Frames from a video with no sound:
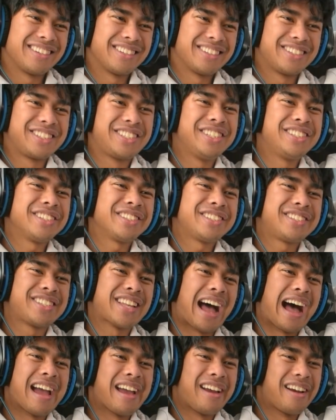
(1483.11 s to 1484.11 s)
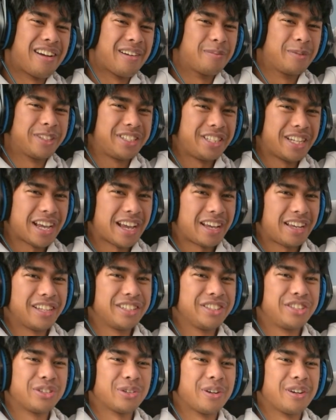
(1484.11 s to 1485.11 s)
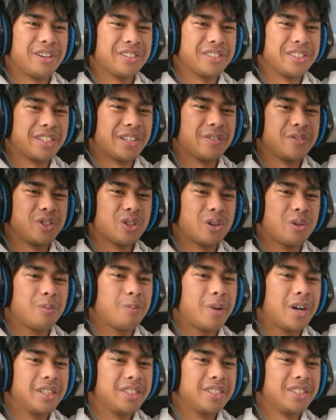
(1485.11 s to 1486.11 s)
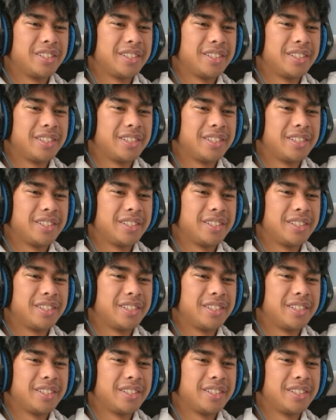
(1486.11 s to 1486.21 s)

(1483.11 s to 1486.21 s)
She's just tired, but she enjoyed herself so much.